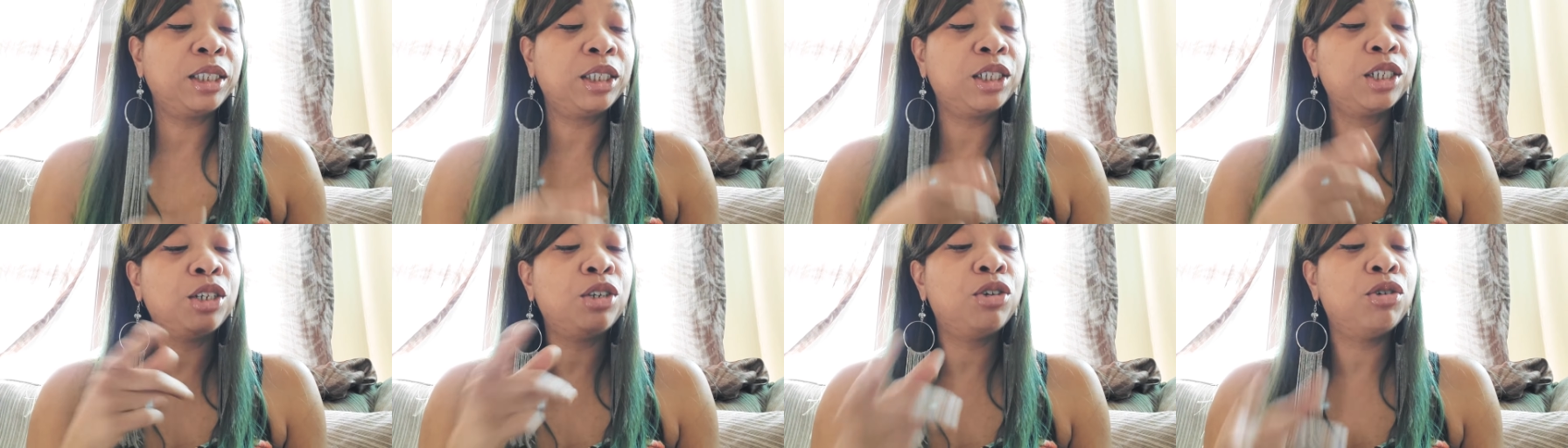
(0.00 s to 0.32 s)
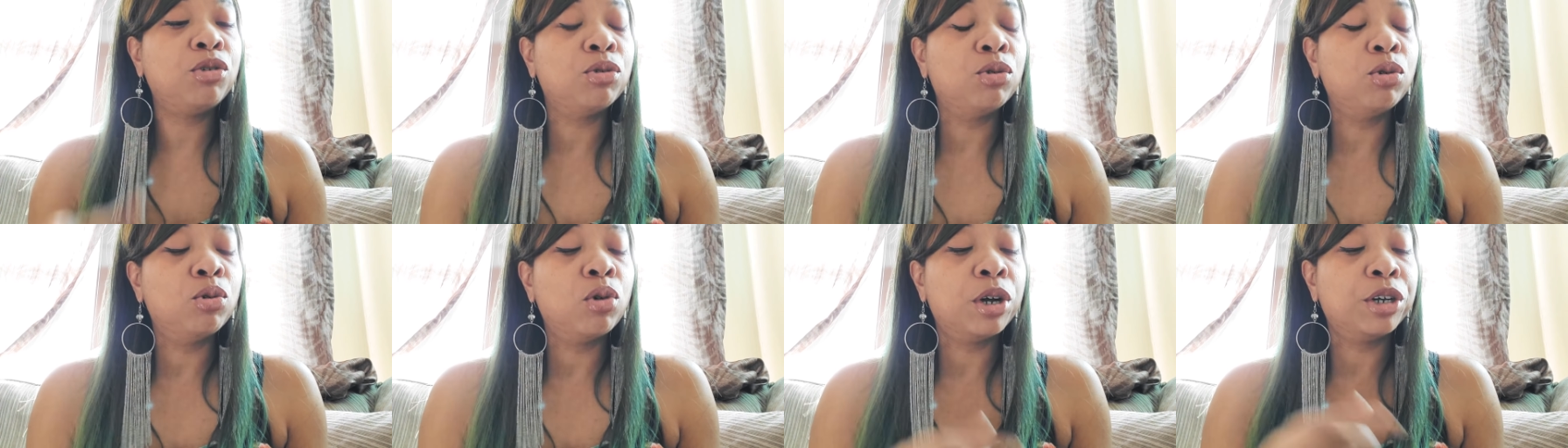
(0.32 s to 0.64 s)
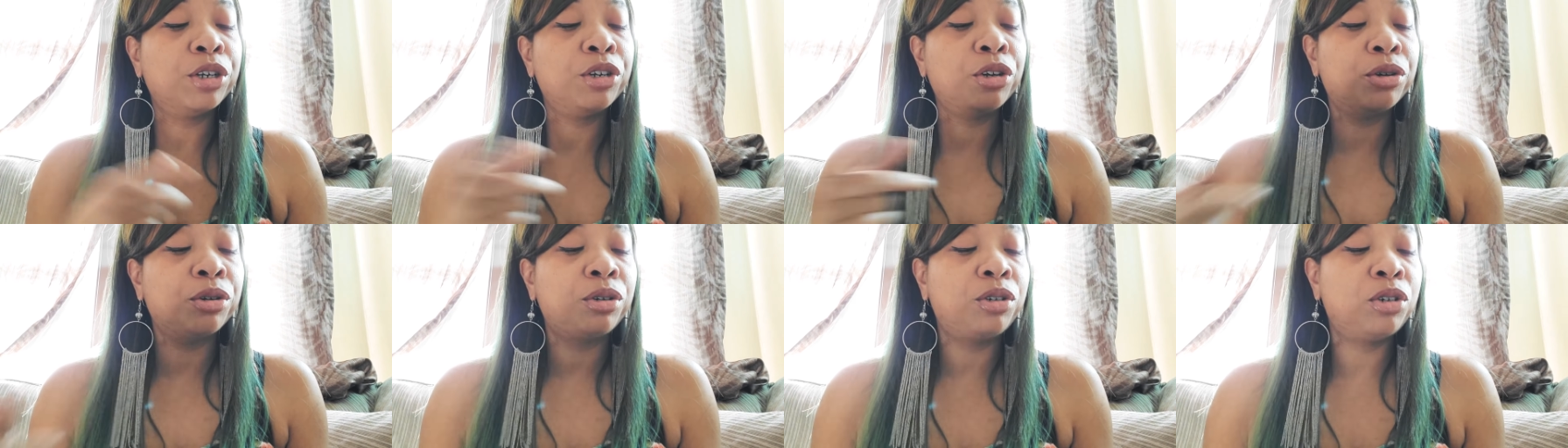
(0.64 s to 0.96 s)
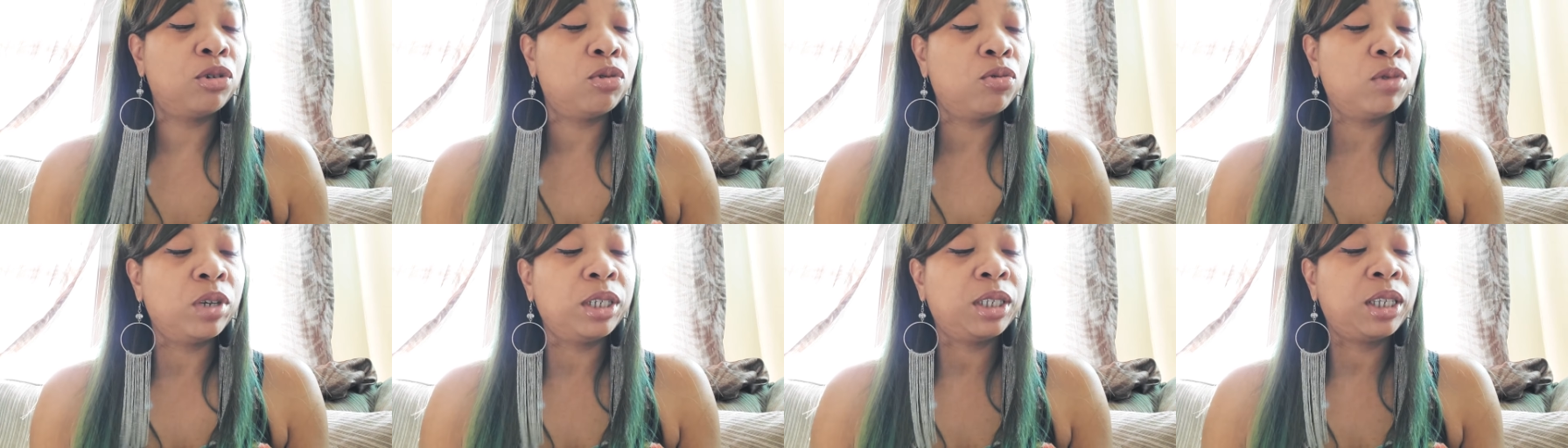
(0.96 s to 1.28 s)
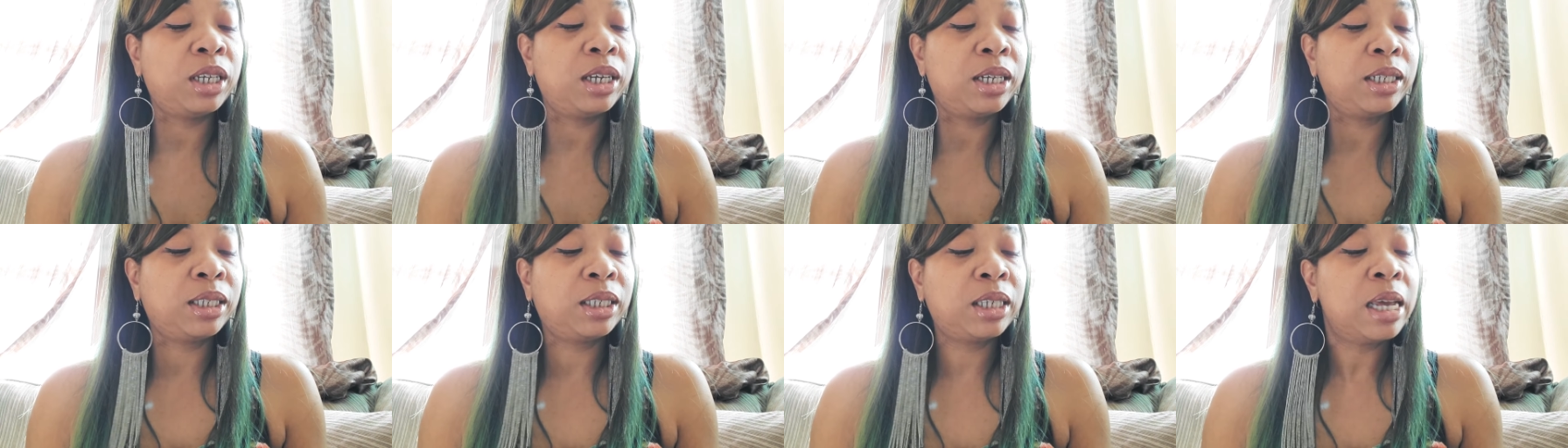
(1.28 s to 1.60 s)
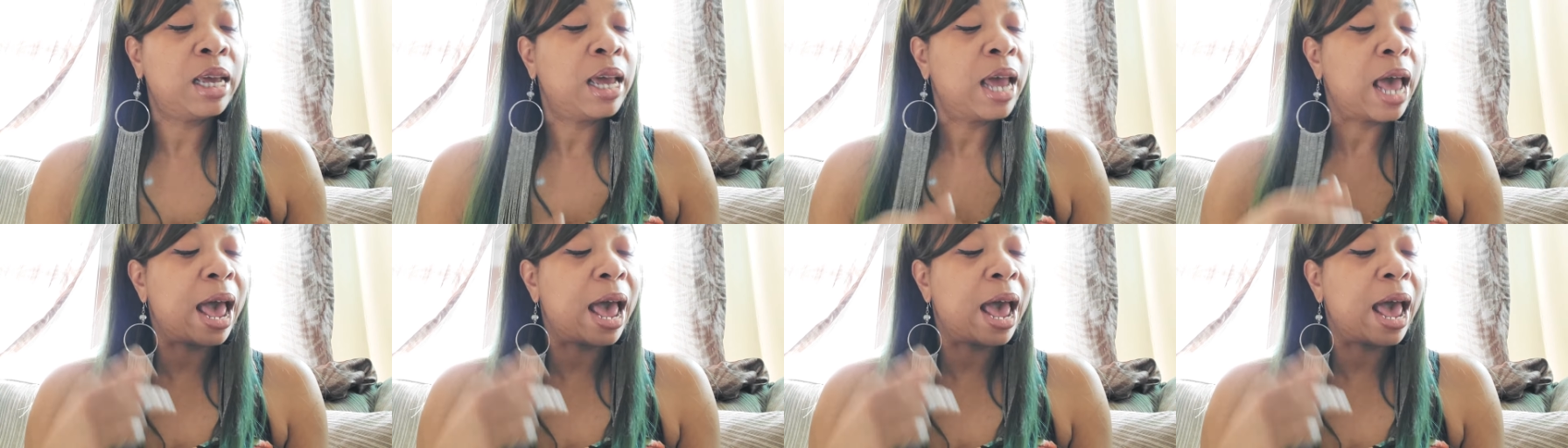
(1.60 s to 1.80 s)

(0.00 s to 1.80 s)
to you or you're doing this.